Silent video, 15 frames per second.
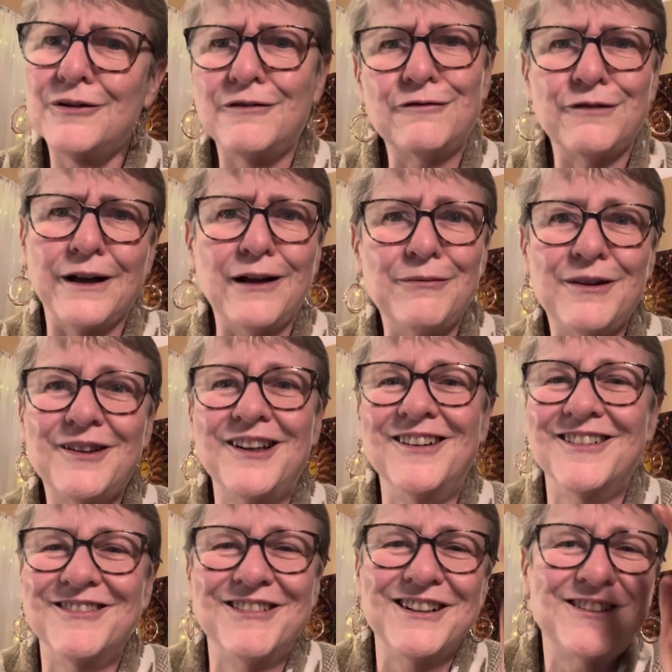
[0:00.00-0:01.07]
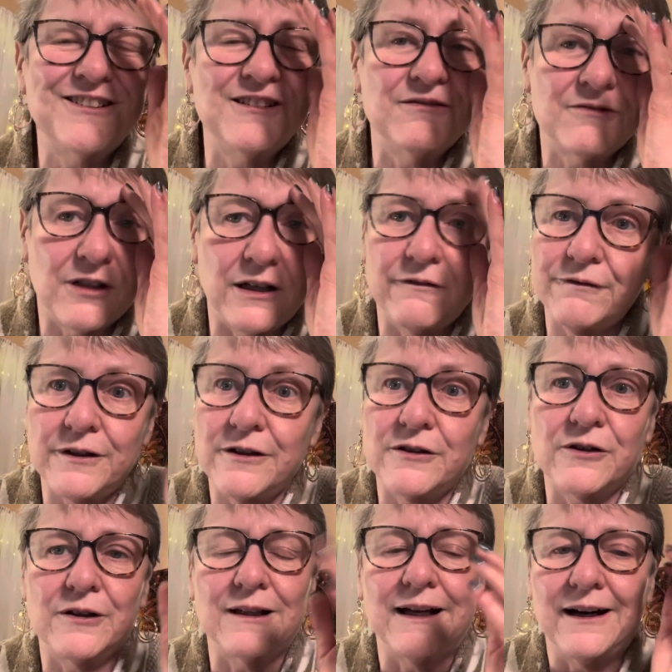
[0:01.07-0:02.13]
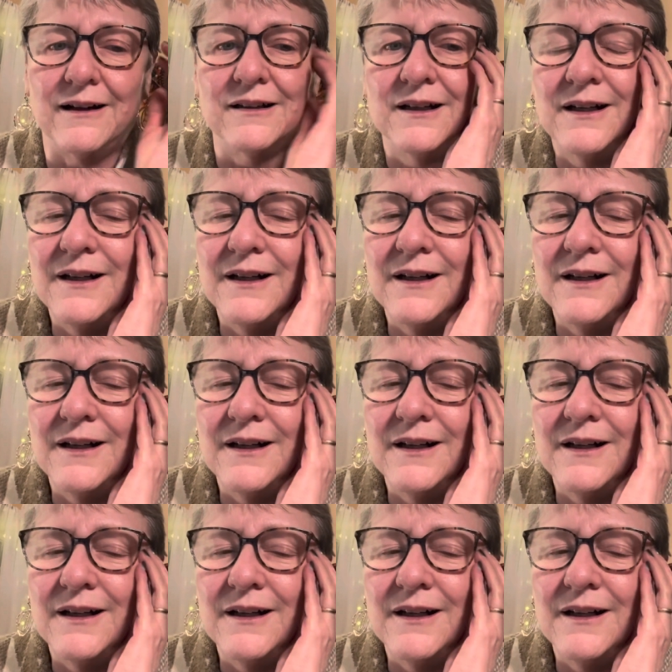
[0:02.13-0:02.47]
and famous. We couldn't quite figure it all out.